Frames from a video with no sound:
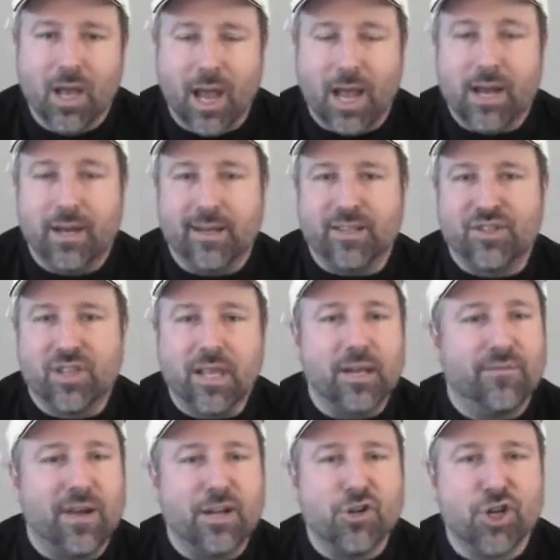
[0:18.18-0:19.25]
And it is the
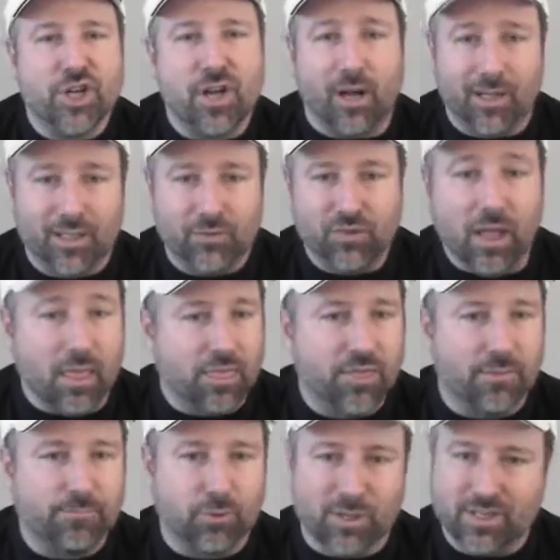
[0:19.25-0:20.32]
invention of
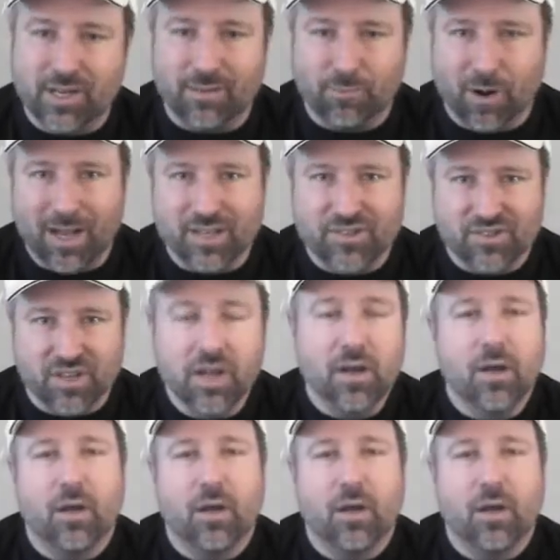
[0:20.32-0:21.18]
the printing press.